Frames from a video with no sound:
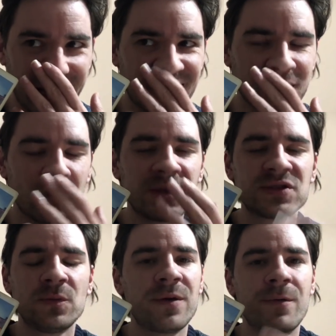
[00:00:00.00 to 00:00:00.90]
are going
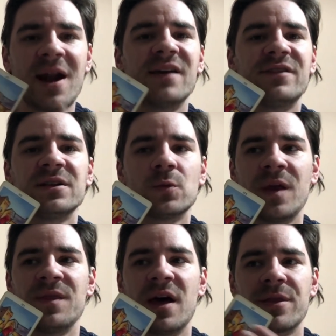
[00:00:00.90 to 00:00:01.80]
to be relevant
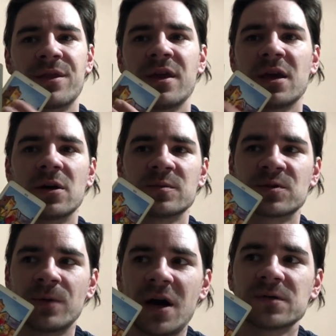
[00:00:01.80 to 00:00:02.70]
when that thing comes
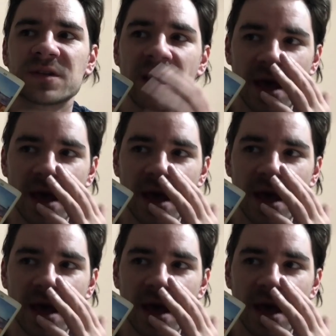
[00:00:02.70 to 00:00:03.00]
around.